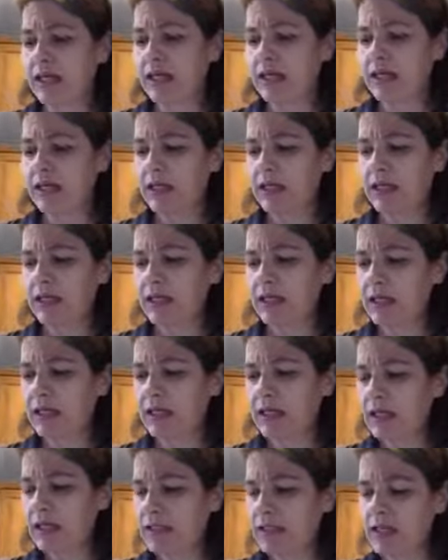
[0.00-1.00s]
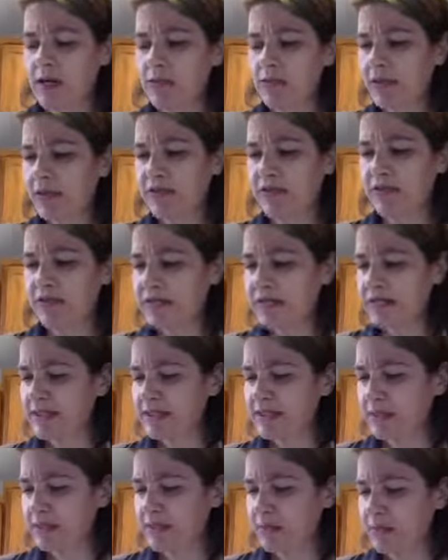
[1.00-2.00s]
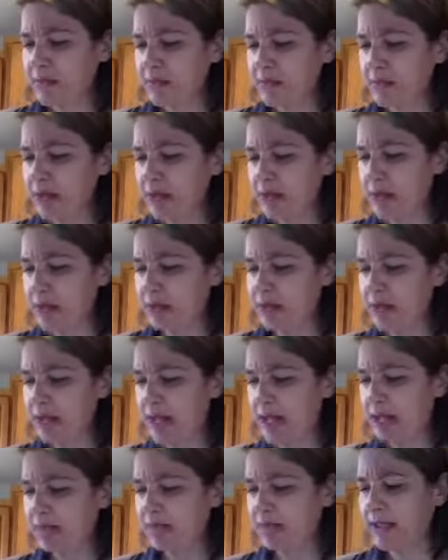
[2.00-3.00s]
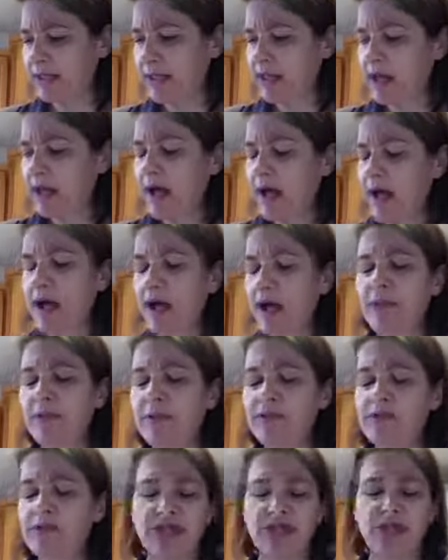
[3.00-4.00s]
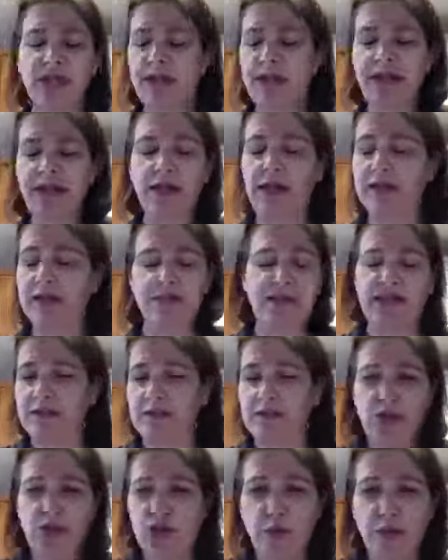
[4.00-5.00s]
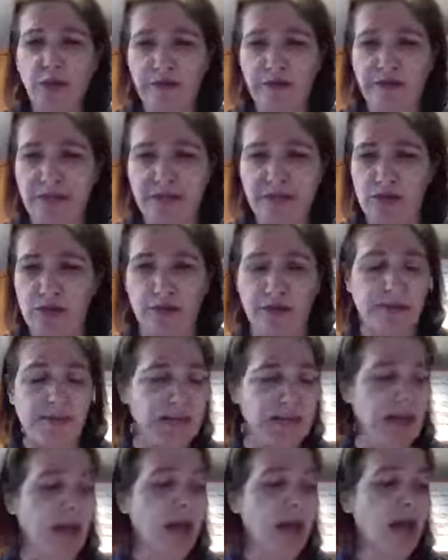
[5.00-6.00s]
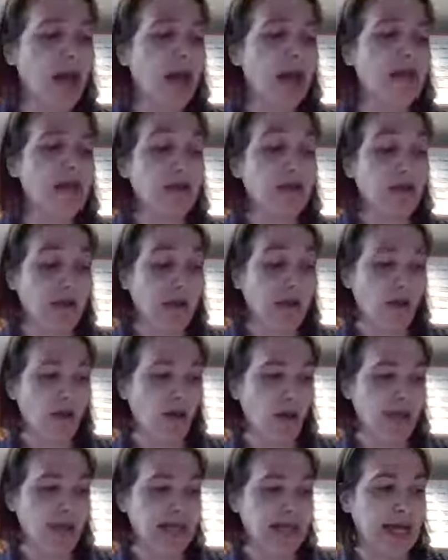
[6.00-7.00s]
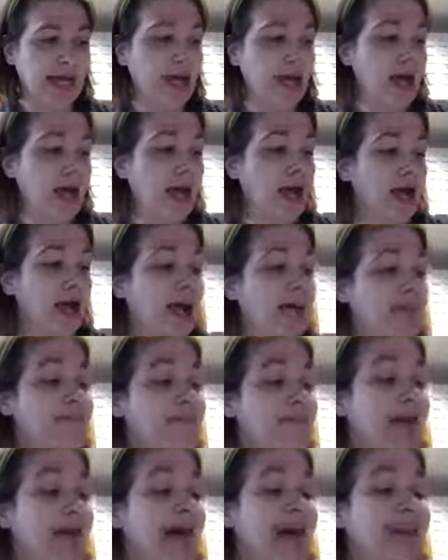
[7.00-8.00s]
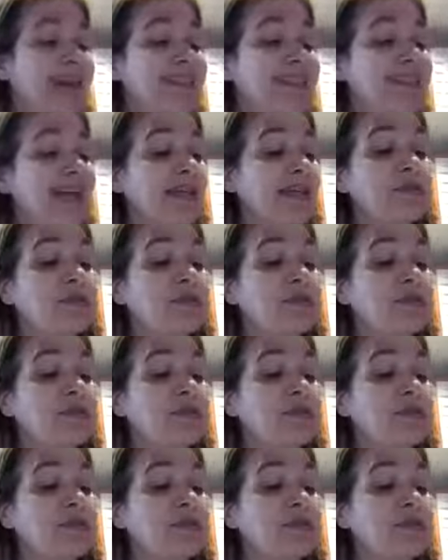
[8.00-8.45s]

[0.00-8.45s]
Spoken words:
And a couple other things. I can't remember now exactly. And you just go, it's like 2 or 3 things. So that was it. And then you let it go all day. I did